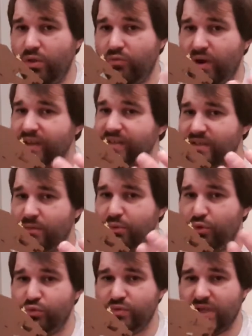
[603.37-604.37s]
the rest of the
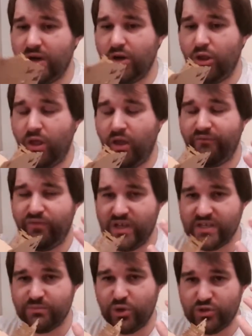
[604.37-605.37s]
build was going to look like
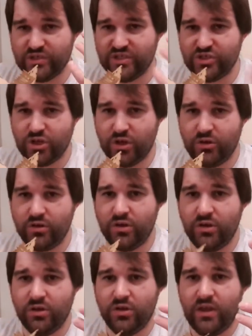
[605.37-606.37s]
first, because it's shown
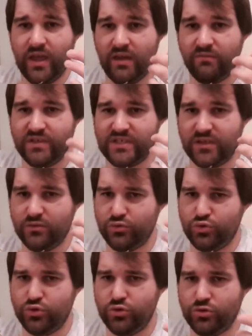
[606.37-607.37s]
every single
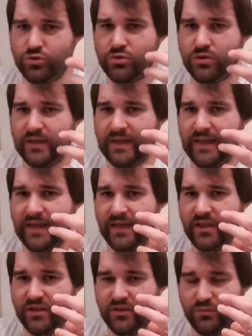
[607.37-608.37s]
door
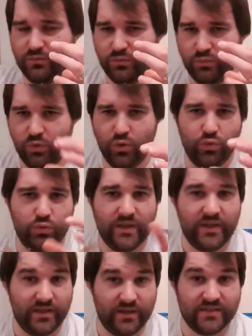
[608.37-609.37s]
and wall
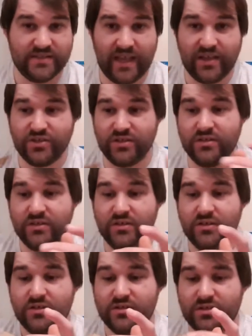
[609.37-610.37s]
in a section.
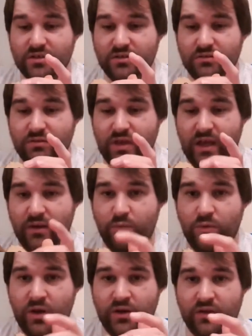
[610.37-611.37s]
So you had
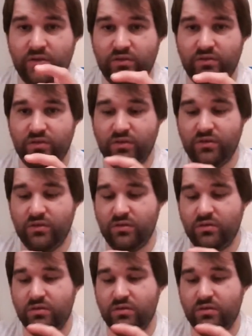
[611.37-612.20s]
1, 2,